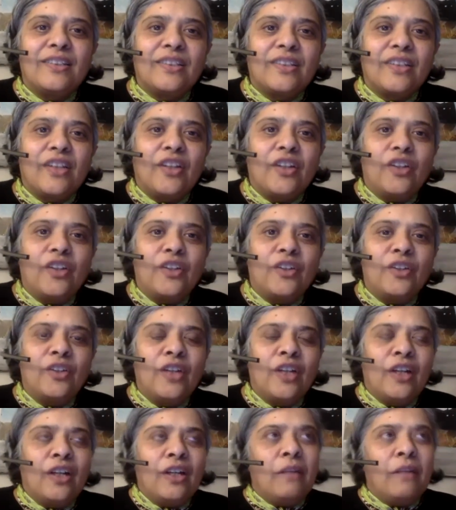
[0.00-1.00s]
So
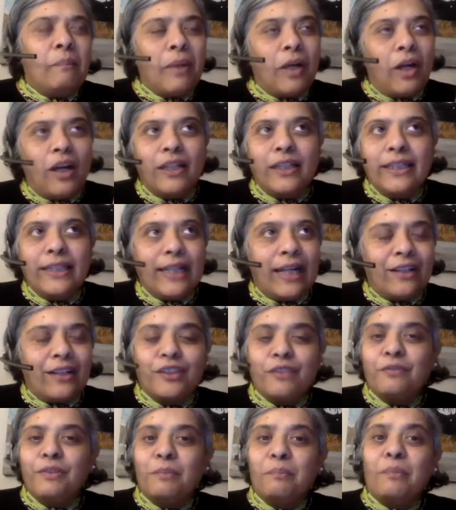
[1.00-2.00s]
partly out
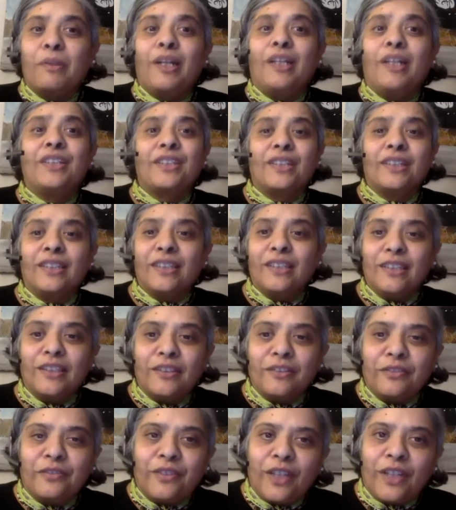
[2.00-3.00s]
of depression
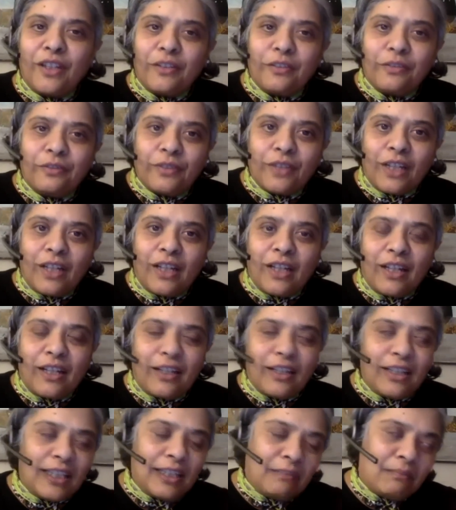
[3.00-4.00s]
and of
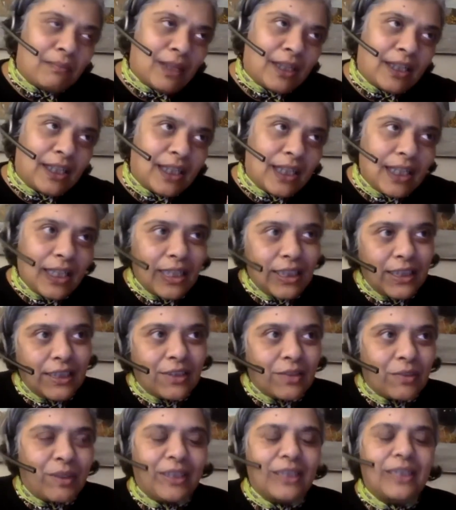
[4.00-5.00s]
in my early
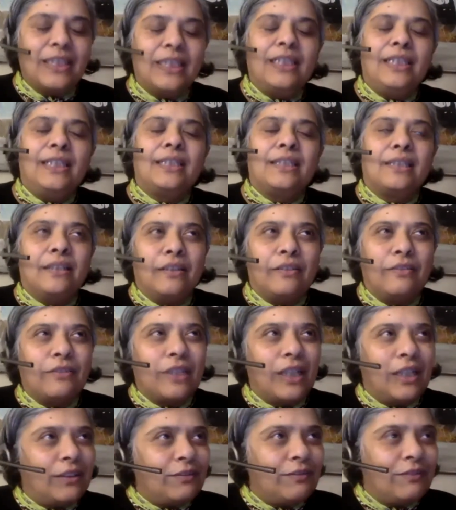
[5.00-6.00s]
20s and of
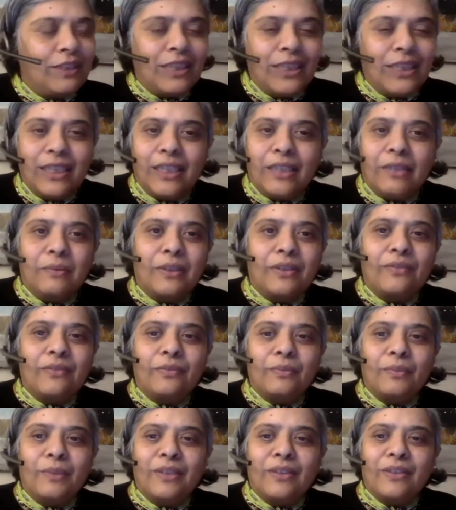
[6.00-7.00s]
kind of dealing with
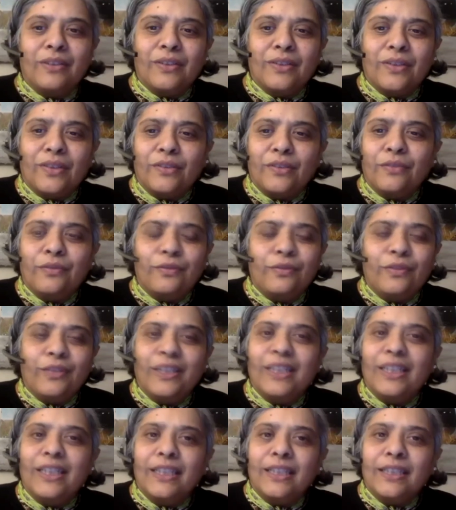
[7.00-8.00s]
sort of
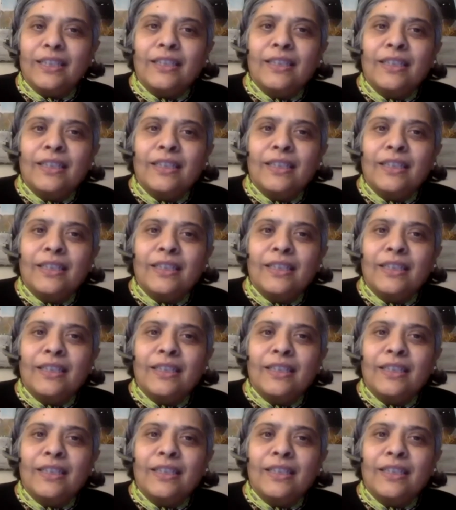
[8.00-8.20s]
feeling